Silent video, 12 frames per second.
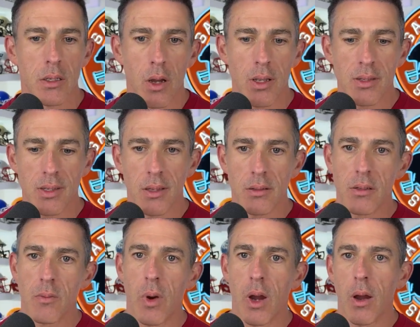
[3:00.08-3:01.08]
nonsense
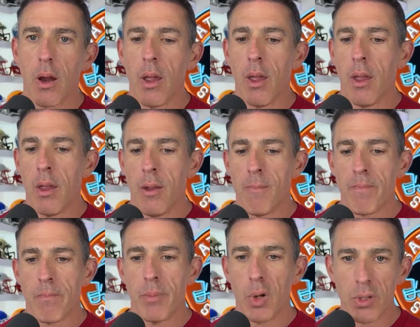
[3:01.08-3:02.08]
where
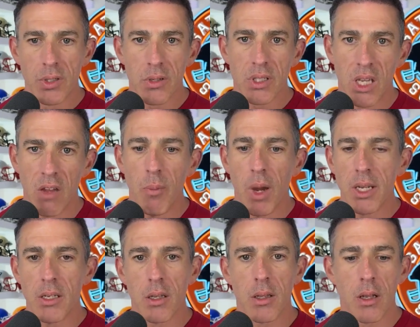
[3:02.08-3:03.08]
boosters give money
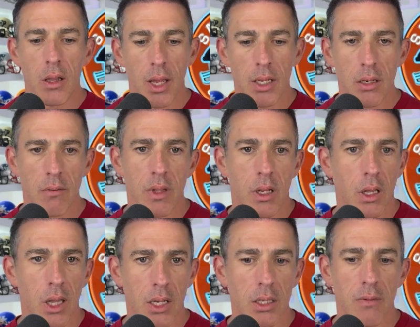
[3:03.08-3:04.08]
to the
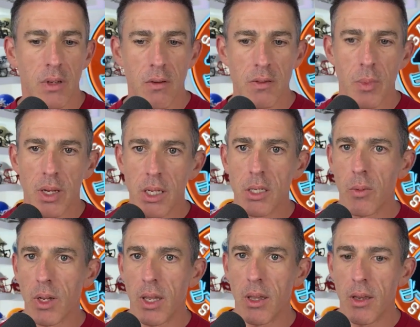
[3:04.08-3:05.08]
collective gives money to a
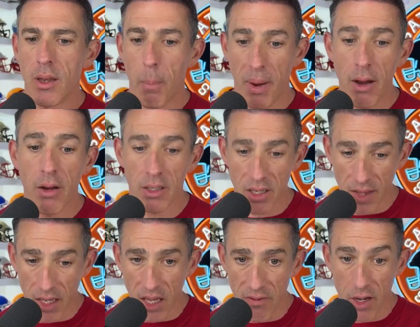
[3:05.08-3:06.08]
kid. Apparently they
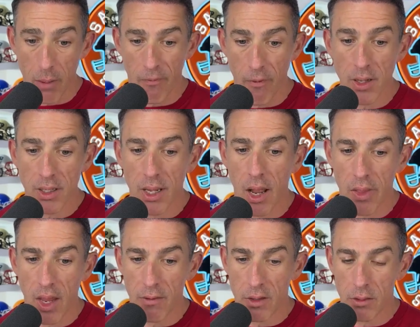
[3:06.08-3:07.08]
give it up front and now they
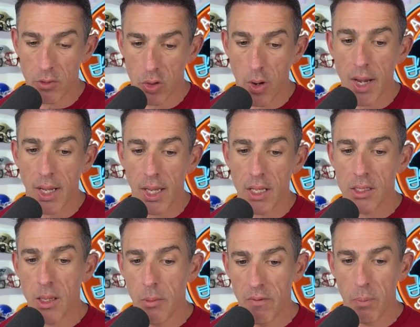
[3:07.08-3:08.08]
have to try to get
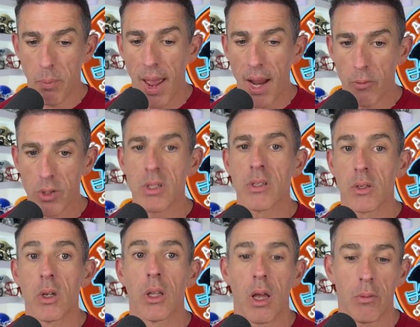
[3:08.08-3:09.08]
some of it back, which is
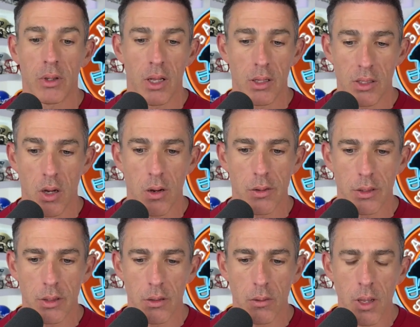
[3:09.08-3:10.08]
good luck with that. That's hard to
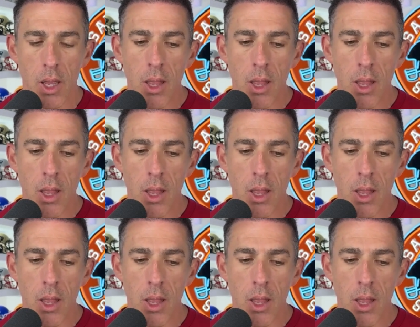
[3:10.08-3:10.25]
do.